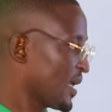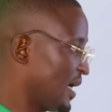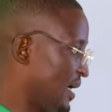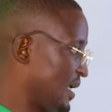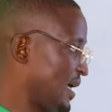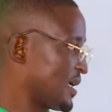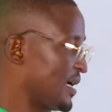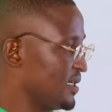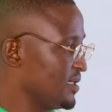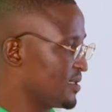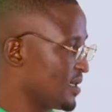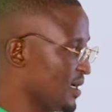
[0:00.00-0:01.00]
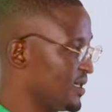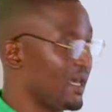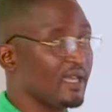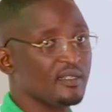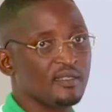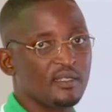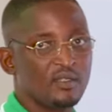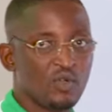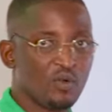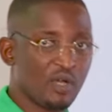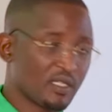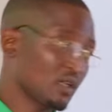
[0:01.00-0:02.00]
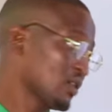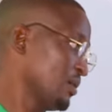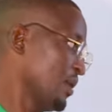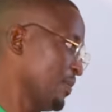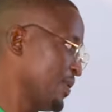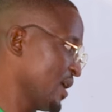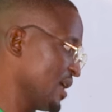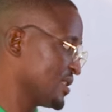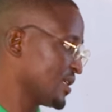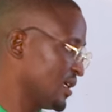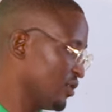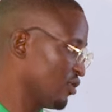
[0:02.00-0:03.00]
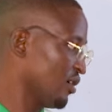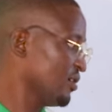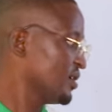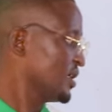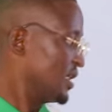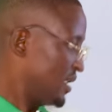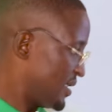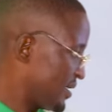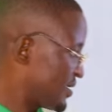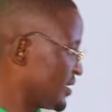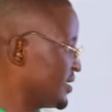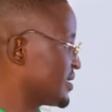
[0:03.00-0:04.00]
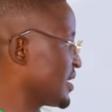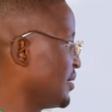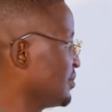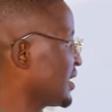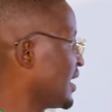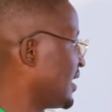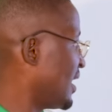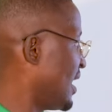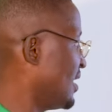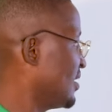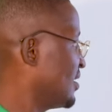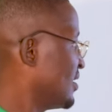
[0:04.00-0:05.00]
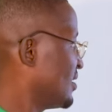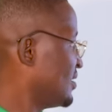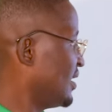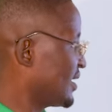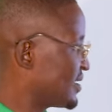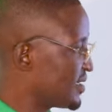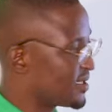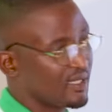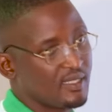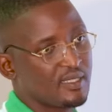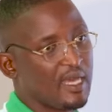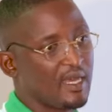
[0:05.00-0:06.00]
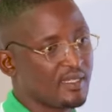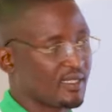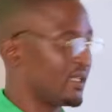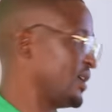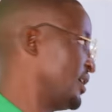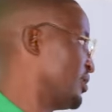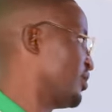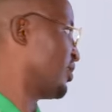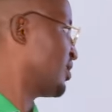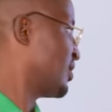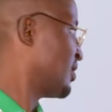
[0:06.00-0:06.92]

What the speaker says: And like I did say then, when we are talking about parents-in-law, it is still the same thing here, that is sisters-in-law.